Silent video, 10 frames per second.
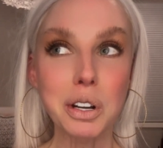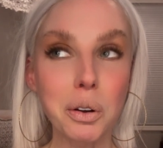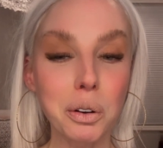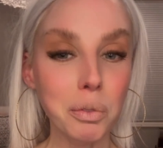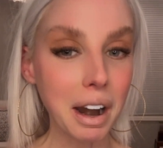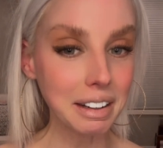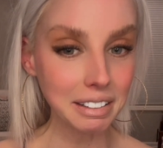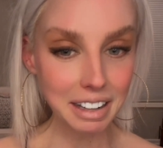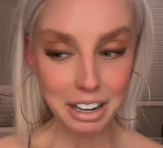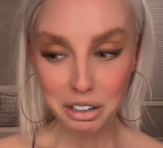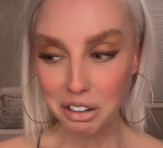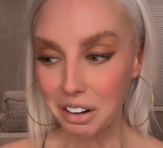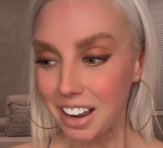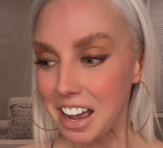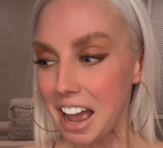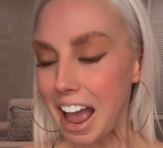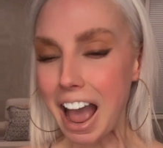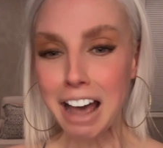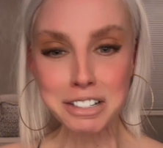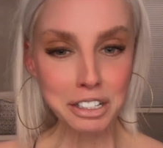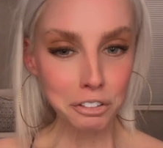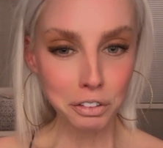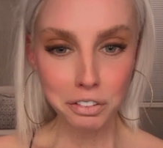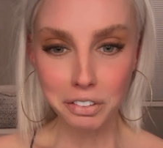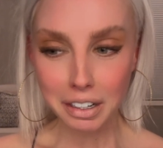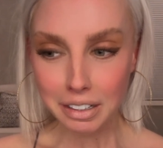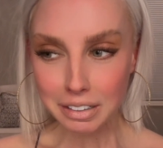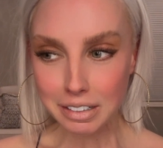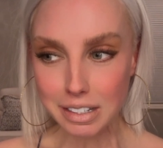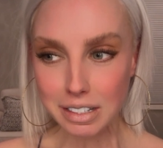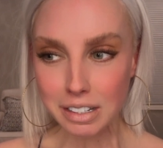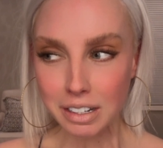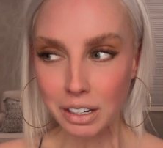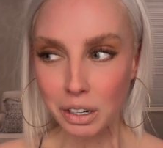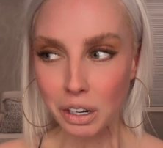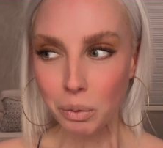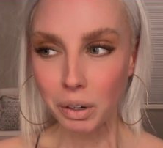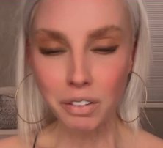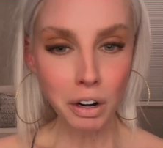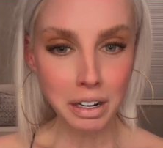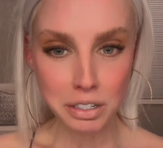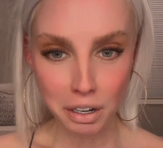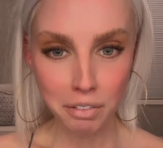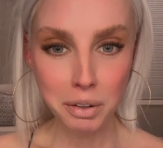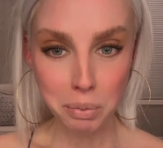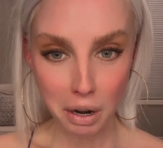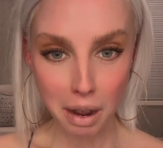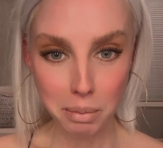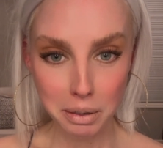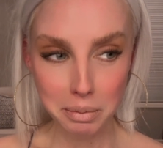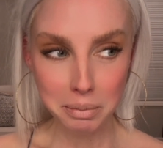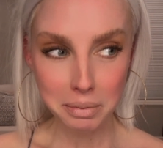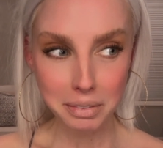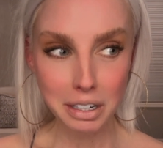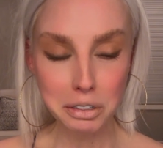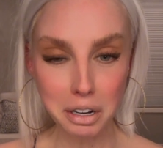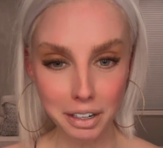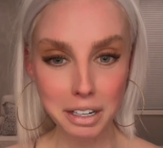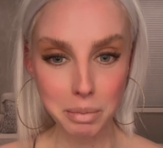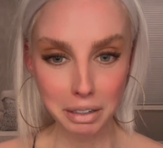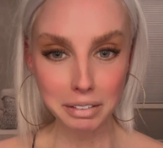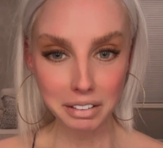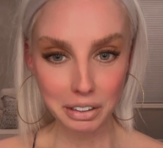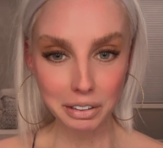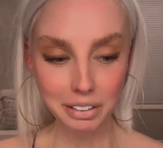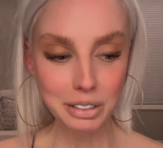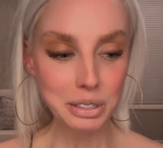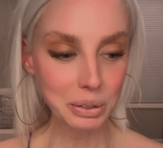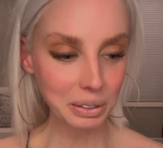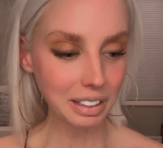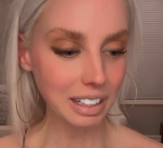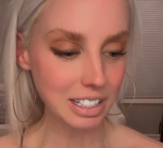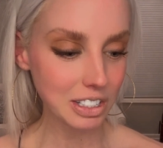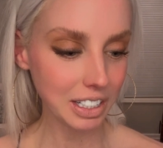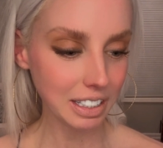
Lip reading: writing a letter, asking for funds when you've already solved the problem that you're talking about in the letter. So let's look at